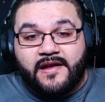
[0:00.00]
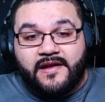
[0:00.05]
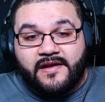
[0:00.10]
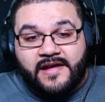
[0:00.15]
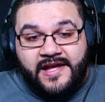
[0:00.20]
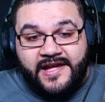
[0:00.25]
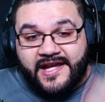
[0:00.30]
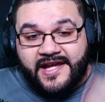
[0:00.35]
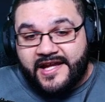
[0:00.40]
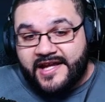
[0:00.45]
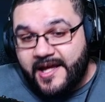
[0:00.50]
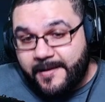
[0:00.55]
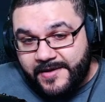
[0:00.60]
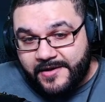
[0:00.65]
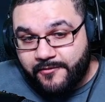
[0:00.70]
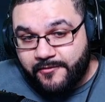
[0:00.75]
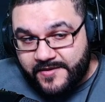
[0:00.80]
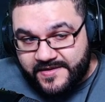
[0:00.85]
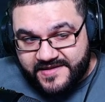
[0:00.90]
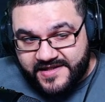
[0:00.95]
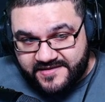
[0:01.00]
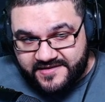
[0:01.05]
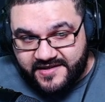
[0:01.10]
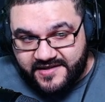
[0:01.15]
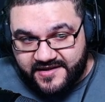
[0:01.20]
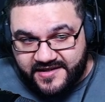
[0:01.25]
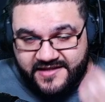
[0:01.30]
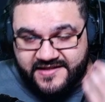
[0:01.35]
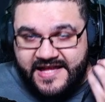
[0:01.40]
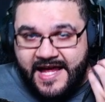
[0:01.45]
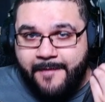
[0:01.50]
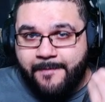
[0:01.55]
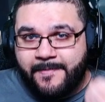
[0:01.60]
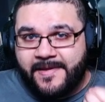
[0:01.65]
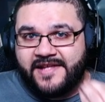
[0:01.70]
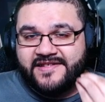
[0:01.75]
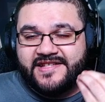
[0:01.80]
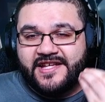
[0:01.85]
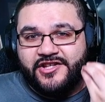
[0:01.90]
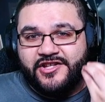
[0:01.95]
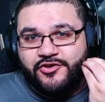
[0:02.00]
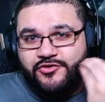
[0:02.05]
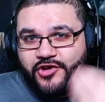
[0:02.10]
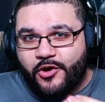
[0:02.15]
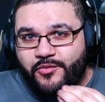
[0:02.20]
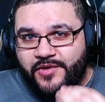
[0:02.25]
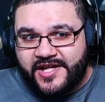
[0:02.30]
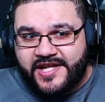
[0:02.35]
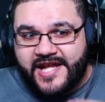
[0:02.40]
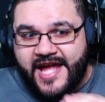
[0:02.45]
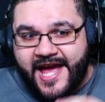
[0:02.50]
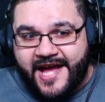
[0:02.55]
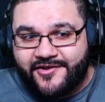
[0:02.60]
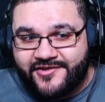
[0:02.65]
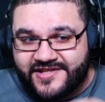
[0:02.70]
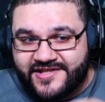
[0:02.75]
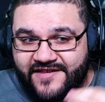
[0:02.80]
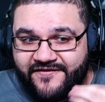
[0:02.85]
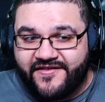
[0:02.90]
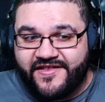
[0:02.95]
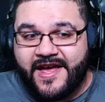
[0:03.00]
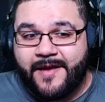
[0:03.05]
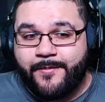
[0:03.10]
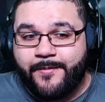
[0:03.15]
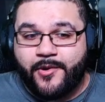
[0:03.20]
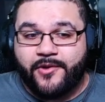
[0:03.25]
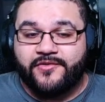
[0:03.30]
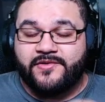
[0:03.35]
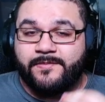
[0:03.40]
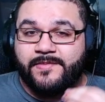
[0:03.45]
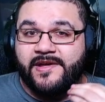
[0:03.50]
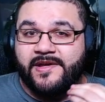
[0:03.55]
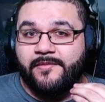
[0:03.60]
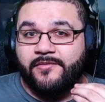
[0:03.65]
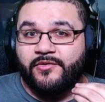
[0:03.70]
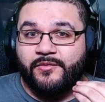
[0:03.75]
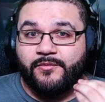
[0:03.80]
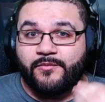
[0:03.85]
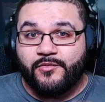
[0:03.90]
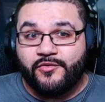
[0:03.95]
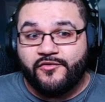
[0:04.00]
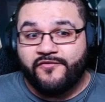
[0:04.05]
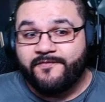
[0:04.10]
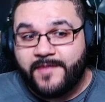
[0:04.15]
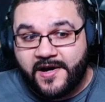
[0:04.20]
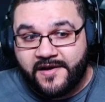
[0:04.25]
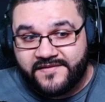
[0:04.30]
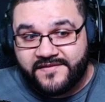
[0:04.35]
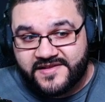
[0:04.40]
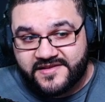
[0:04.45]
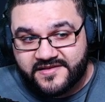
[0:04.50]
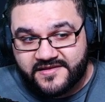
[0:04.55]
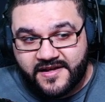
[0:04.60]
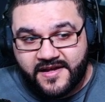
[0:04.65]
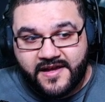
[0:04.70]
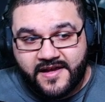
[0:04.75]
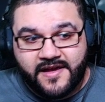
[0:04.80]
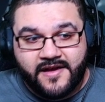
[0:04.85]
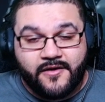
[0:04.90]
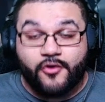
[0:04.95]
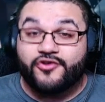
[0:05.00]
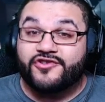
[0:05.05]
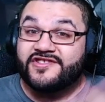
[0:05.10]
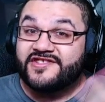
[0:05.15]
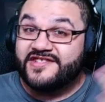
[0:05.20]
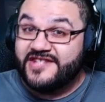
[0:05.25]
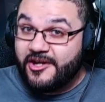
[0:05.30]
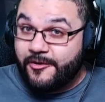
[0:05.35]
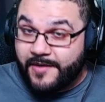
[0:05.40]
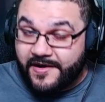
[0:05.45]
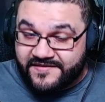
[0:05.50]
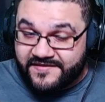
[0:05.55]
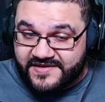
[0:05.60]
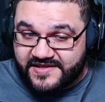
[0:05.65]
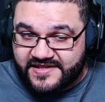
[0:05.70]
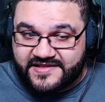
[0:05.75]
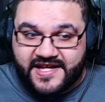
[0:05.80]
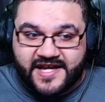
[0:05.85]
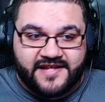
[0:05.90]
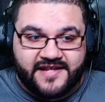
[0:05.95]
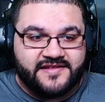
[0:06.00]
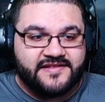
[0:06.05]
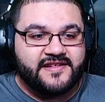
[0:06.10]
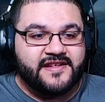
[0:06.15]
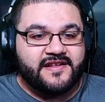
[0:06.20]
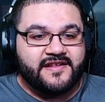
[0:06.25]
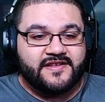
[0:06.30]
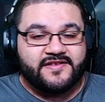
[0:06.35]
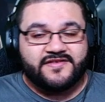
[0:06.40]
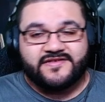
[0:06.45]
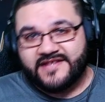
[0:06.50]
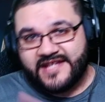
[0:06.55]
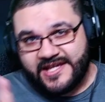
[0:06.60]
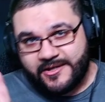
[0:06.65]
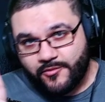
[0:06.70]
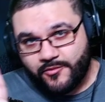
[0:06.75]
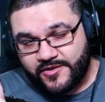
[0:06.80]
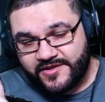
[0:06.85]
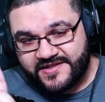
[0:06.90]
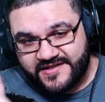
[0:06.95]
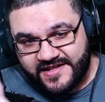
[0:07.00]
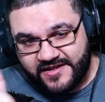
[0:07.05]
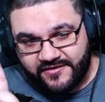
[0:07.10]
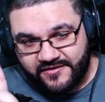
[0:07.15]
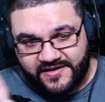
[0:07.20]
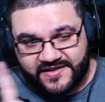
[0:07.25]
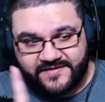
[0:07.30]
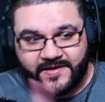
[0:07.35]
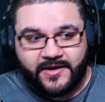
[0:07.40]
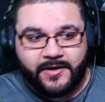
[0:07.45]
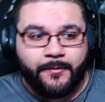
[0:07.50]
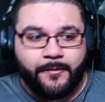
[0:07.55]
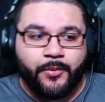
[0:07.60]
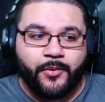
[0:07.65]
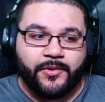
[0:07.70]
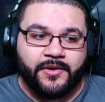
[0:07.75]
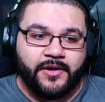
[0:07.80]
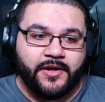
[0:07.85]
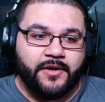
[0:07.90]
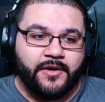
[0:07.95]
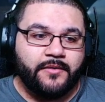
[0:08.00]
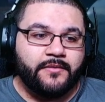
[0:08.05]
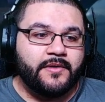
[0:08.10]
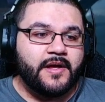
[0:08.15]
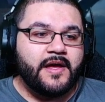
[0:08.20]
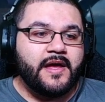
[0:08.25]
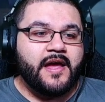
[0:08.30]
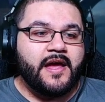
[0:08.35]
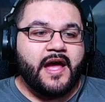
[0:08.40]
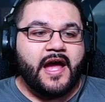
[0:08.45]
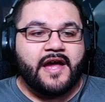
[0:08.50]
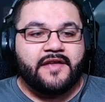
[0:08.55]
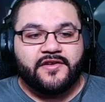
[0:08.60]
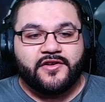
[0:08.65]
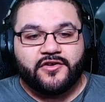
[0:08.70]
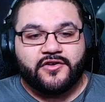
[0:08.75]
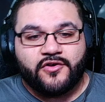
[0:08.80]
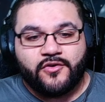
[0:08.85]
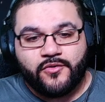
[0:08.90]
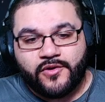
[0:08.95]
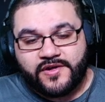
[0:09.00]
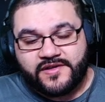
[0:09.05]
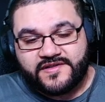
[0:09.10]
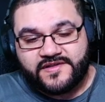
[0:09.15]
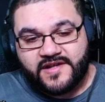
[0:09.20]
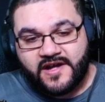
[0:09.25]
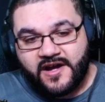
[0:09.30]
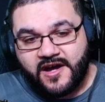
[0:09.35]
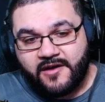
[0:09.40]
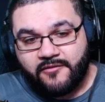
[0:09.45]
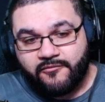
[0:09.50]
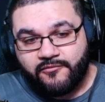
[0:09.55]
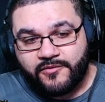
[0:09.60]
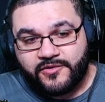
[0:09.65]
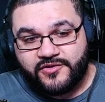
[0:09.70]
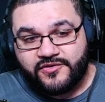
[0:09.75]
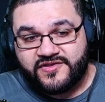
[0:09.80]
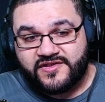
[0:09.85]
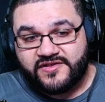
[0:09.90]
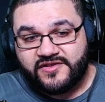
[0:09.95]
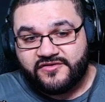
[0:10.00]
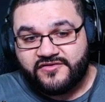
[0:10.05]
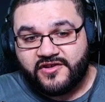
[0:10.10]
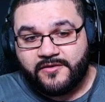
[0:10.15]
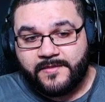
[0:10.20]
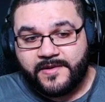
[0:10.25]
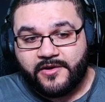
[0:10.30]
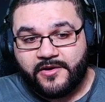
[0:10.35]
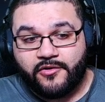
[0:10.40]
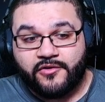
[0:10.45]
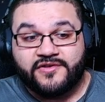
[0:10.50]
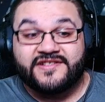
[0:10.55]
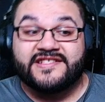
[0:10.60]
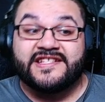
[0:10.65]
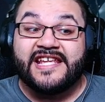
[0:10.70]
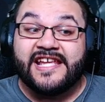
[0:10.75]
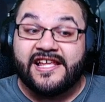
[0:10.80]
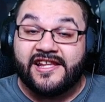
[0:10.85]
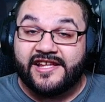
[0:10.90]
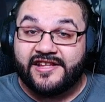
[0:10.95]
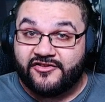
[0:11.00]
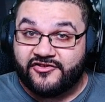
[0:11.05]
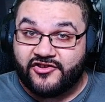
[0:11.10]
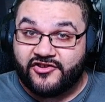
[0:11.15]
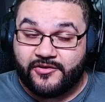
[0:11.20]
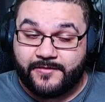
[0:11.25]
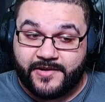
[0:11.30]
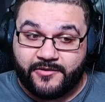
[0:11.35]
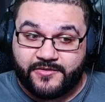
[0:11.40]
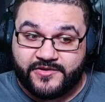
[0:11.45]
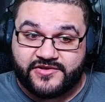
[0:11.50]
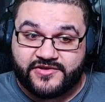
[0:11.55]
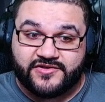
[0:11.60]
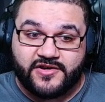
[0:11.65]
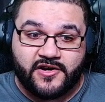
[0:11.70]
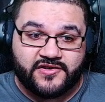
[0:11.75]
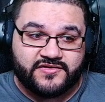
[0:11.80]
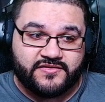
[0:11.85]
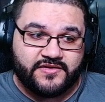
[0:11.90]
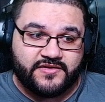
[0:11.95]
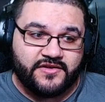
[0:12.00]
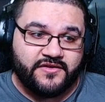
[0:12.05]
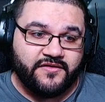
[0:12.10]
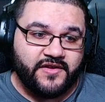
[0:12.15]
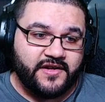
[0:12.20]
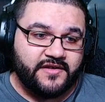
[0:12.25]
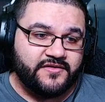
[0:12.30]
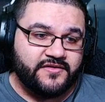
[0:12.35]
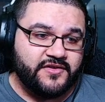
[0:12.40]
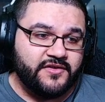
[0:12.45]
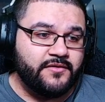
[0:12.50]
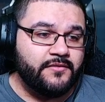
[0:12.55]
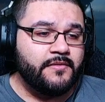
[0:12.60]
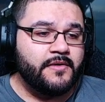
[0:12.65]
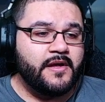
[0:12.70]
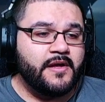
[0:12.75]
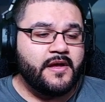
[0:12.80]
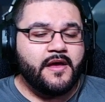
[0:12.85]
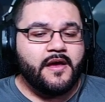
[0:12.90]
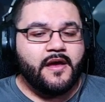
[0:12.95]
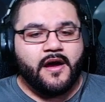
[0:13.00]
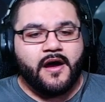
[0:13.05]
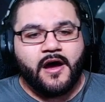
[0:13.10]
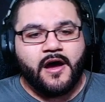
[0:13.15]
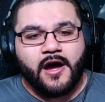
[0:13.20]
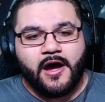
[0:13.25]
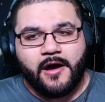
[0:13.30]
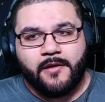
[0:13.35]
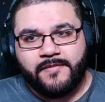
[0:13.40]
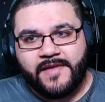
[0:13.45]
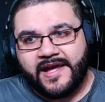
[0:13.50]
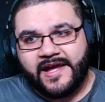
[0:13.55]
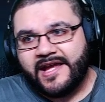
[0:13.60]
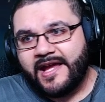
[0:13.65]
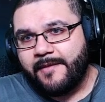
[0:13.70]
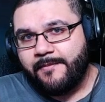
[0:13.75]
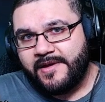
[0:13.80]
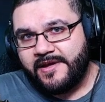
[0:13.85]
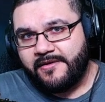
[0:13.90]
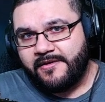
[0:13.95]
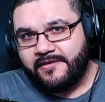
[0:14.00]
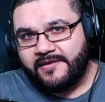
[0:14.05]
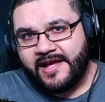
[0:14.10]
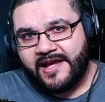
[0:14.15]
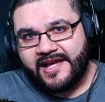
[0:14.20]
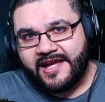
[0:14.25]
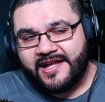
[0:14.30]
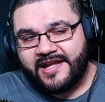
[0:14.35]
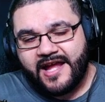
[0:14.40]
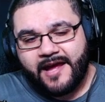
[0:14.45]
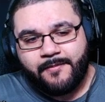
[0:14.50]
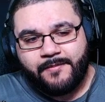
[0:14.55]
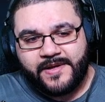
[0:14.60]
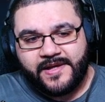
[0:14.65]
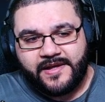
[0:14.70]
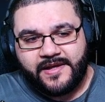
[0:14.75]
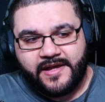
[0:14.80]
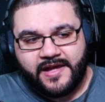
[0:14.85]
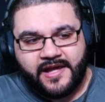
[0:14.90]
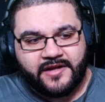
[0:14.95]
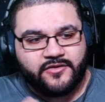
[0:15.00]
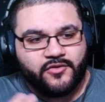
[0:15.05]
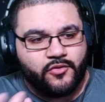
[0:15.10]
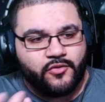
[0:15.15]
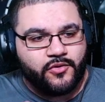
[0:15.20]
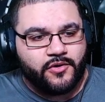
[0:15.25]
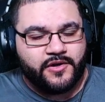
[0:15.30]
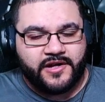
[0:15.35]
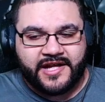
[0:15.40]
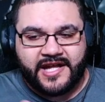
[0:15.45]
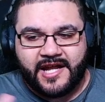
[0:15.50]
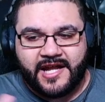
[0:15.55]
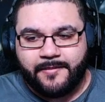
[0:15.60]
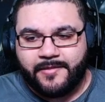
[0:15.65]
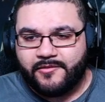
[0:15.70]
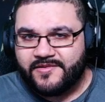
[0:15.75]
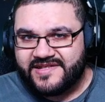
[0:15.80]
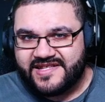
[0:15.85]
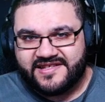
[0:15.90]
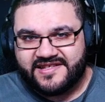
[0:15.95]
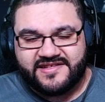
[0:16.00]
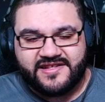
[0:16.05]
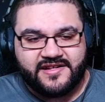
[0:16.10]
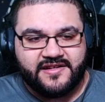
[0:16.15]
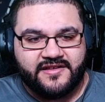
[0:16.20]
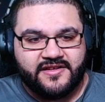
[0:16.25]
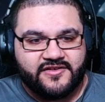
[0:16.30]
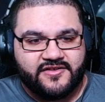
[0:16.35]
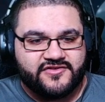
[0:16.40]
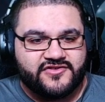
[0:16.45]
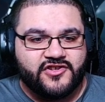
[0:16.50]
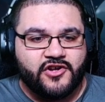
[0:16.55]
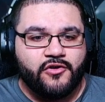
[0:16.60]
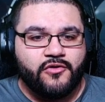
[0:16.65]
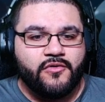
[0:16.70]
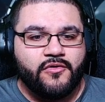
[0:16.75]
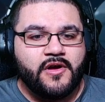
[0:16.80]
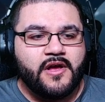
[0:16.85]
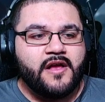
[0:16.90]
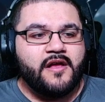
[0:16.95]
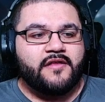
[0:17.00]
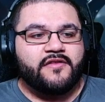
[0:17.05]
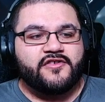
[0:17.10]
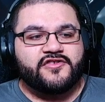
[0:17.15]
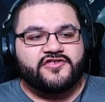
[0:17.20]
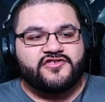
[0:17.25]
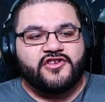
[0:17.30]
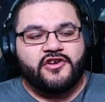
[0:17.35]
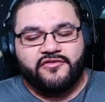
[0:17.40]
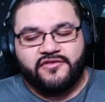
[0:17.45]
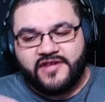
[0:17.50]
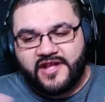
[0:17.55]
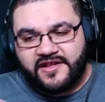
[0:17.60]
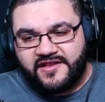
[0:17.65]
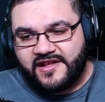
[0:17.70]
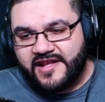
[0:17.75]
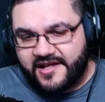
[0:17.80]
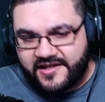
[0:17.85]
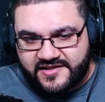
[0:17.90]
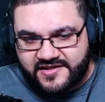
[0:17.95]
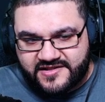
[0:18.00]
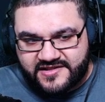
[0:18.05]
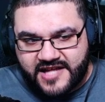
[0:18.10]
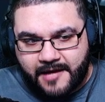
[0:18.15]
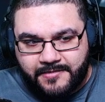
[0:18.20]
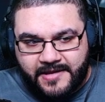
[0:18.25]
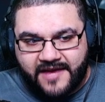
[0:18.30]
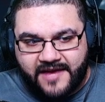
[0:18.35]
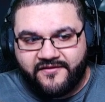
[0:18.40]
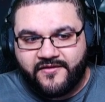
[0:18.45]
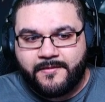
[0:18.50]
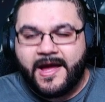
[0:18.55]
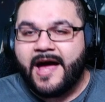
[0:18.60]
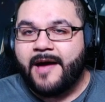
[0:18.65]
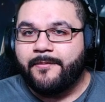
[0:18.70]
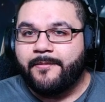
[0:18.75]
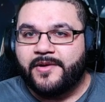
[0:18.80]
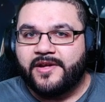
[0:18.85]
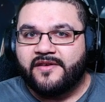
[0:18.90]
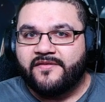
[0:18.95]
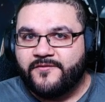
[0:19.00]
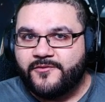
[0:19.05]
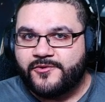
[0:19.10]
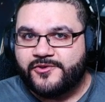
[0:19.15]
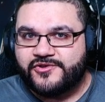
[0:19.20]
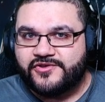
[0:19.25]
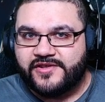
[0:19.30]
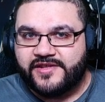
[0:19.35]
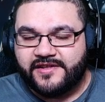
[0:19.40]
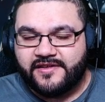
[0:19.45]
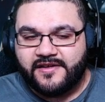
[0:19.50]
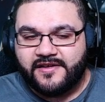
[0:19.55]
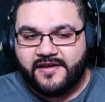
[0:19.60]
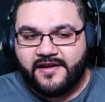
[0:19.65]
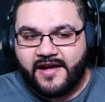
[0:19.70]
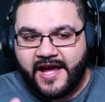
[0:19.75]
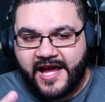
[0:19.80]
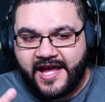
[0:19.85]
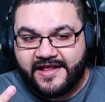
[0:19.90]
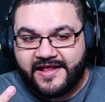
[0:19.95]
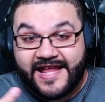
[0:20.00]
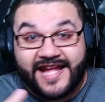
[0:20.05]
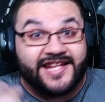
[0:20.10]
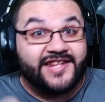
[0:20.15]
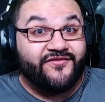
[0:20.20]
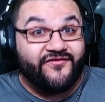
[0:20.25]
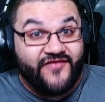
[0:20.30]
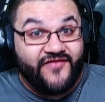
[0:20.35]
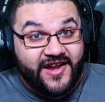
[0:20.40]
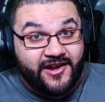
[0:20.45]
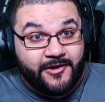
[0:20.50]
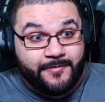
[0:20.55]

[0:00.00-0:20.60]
it cannot be resisted. That means that you don't need accuracy for that part to be able to remove buffs, or steal buffs in this case. It's keyword steal. It's very important to note. And then, of course, reducing their turn meter or stealing their turn meter, which is also another thing too. That cannot be ignored. It cannot be resisted. There's nothing that could stop that from happening, unfortunately. And that's very